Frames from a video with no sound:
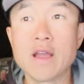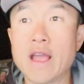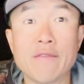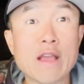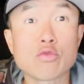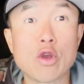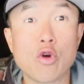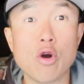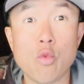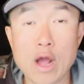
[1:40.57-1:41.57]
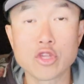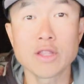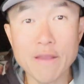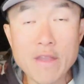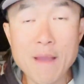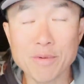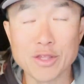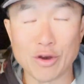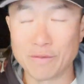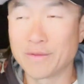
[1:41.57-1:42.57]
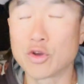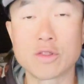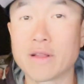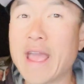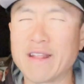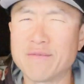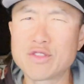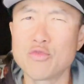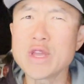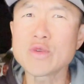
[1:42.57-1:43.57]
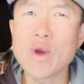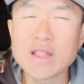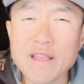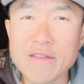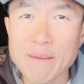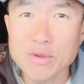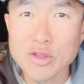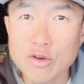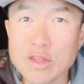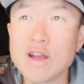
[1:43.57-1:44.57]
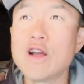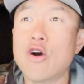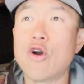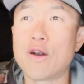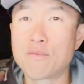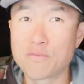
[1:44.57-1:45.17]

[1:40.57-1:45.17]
And that's what I call watch a TV episode. Because, hey, there's a reason why TV episodes are,